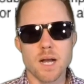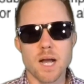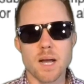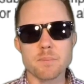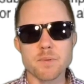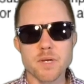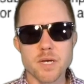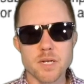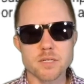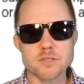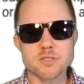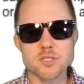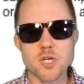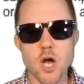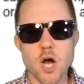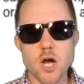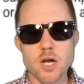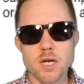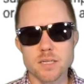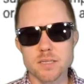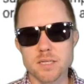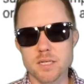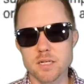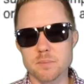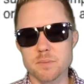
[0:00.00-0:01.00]
I'm going to
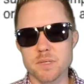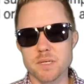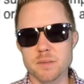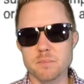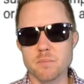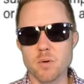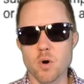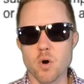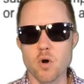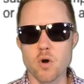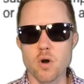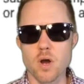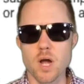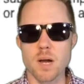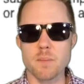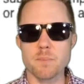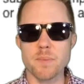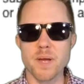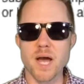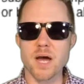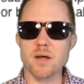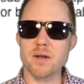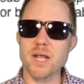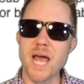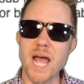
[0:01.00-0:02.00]
talk a little bit more
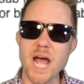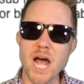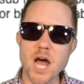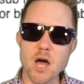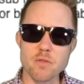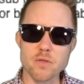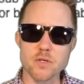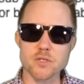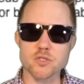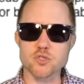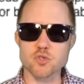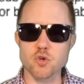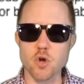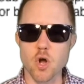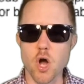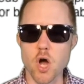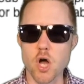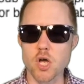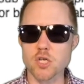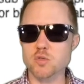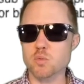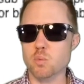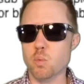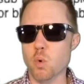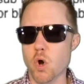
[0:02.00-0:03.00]
about how the
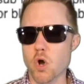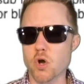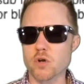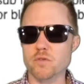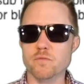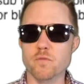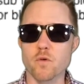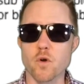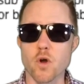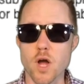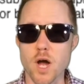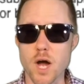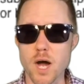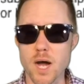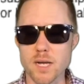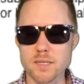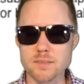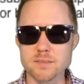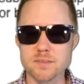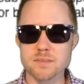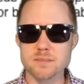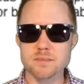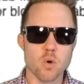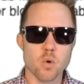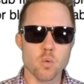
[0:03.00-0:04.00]
draws worked for
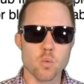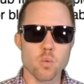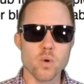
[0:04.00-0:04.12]
us.